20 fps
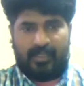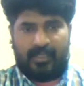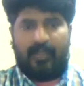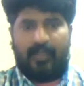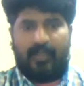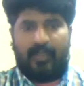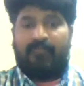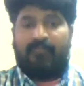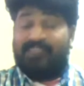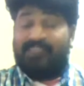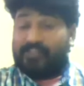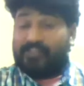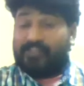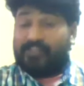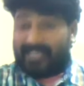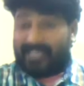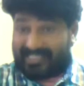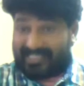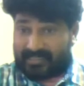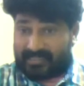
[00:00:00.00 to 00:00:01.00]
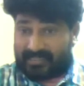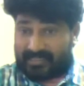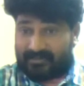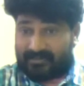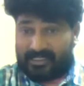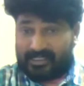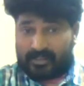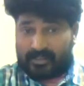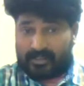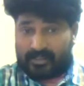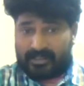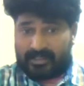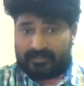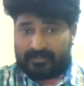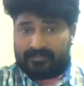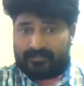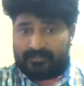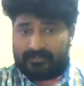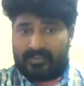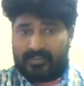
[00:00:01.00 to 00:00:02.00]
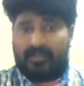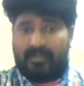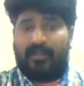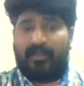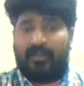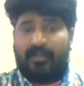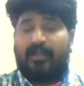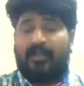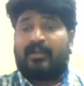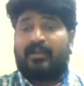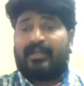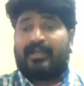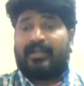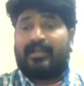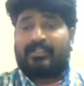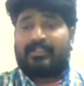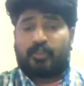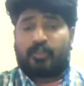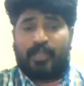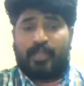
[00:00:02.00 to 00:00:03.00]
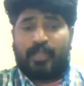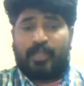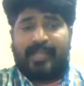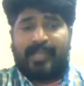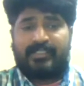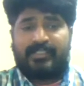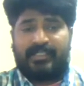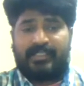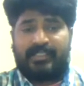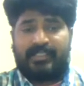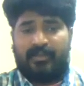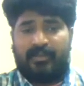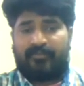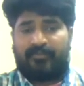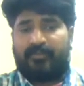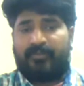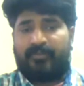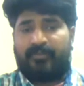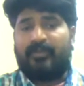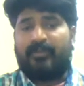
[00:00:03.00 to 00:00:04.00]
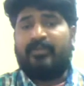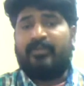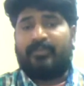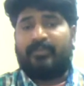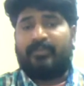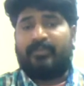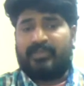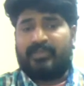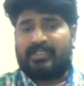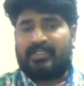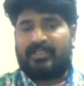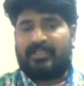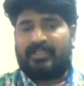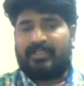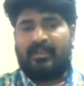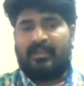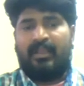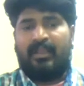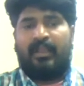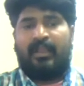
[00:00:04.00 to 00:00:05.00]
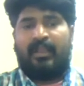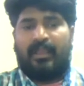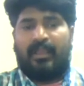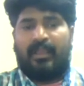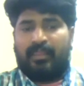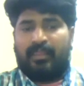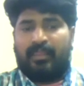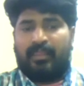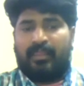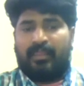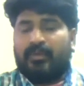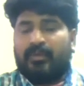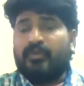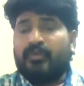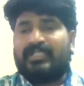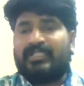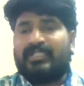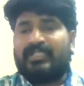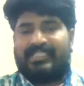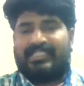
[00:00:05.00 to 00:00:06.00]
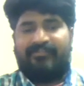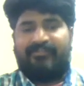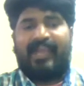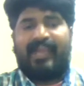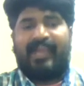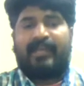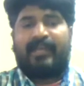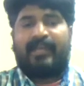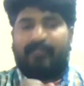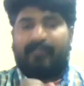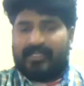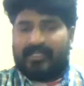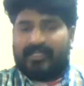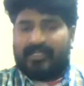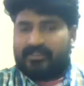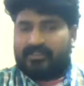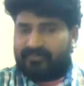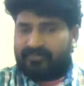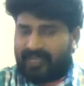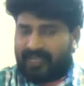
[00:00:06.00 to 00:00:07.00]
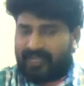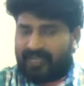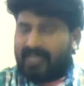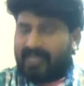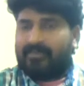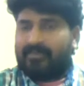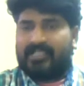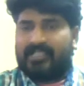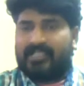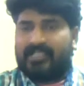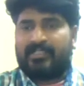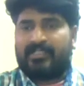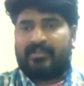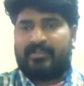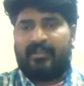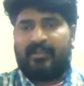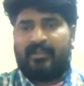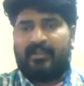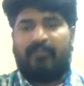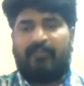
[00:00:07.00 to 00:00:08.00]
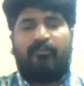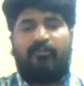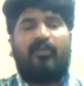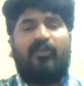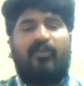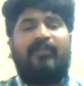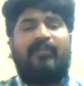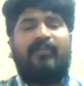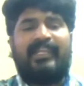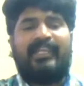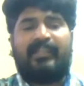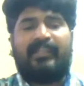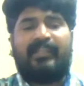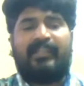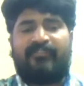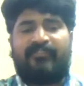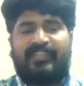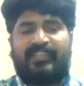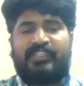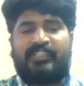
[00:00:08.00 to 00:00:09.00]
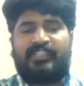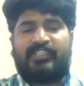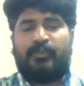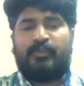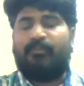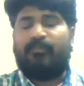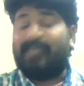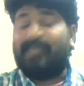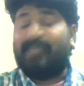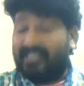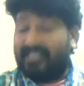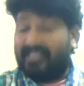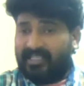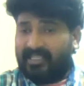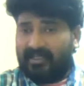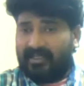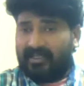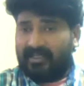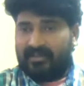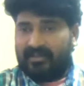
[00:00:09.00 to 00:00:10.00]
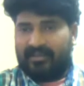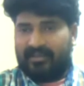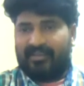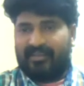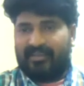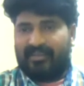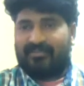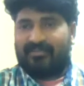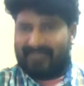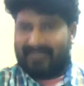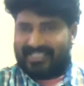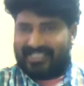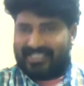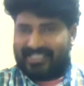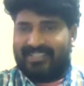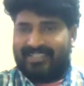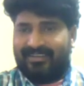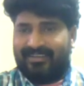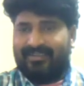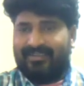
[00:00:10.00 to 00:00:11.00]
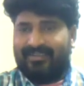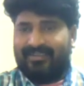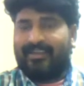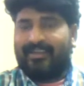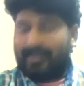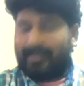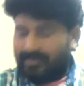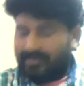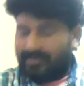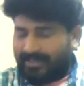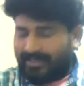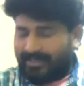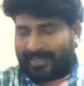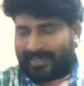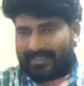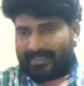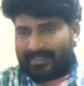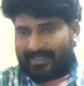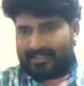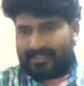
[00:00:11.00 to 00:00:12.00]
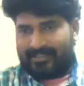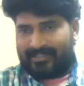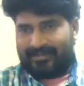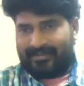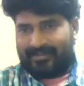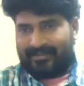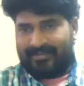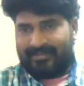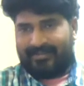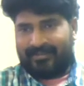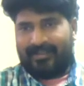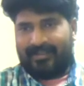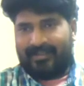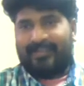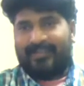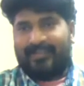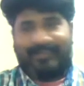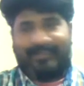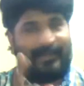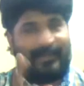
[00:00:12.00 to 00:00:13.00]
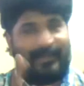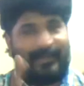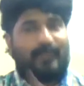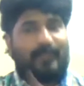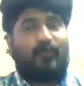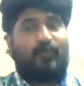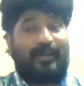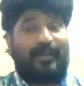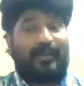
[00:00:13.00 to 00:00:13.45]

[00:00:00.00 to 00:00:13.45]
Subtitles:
which exhibits a constancy of the purpose, and through the development of elements forming an effective beginning, middle, and end. That is what I